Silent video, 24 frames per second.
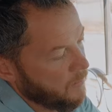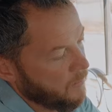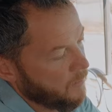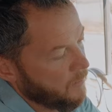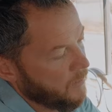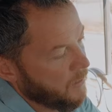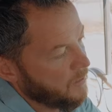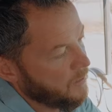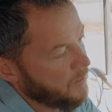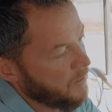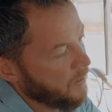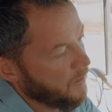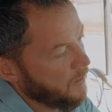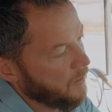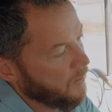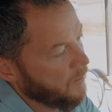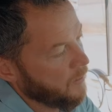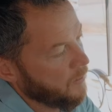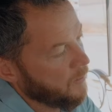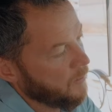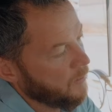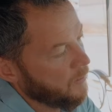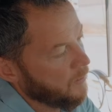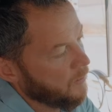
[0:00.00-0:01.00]
right
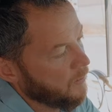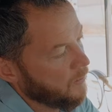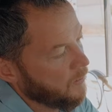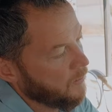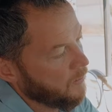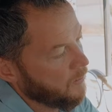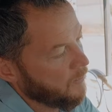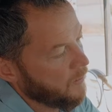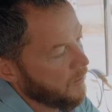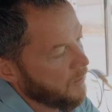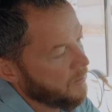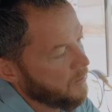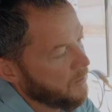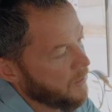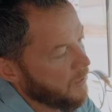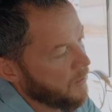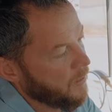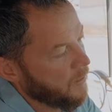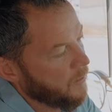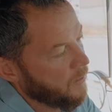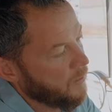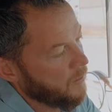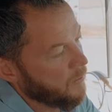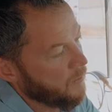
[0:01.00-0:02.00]
there, right
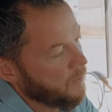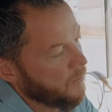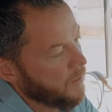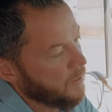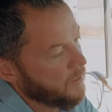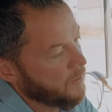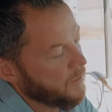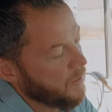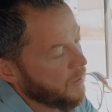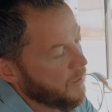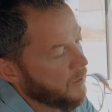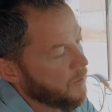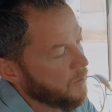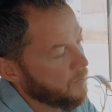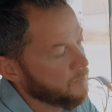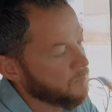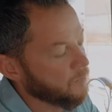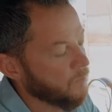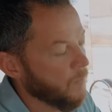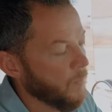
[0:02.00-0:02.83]
there, right there.